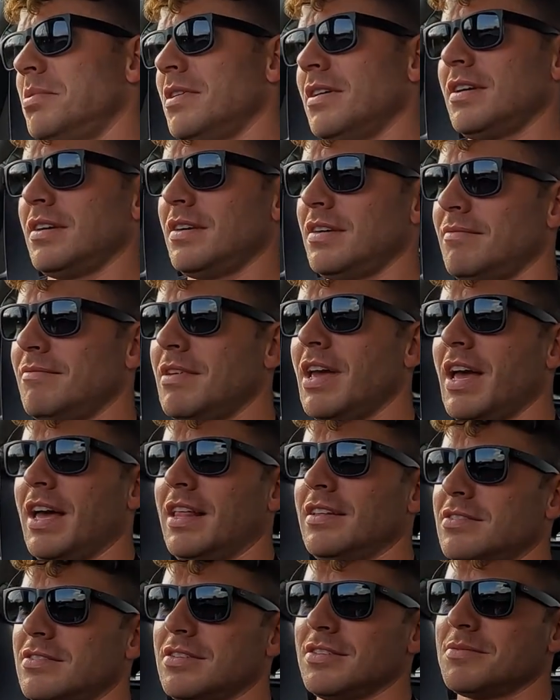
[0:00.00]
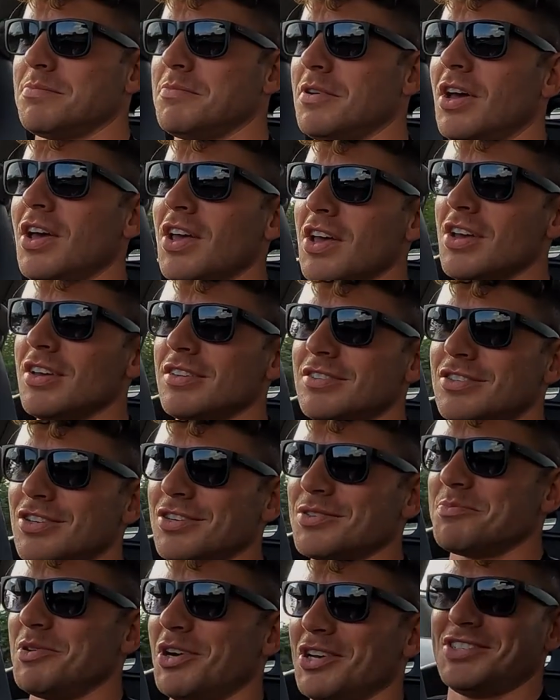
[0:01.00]
But yeah, it's just
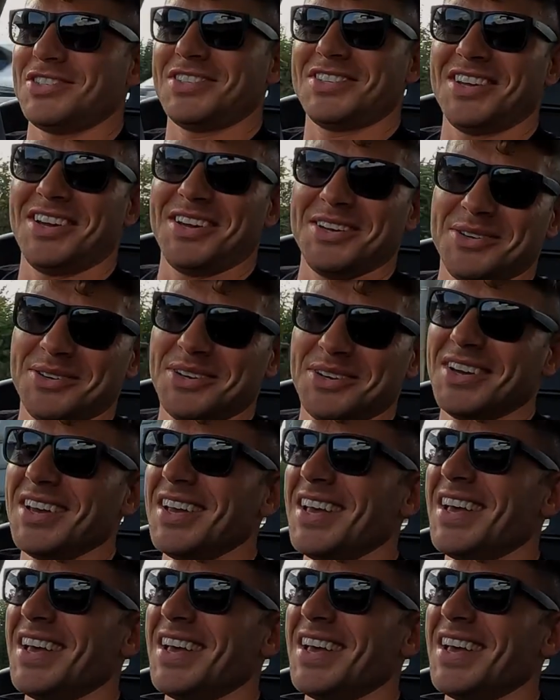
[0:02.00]
my style.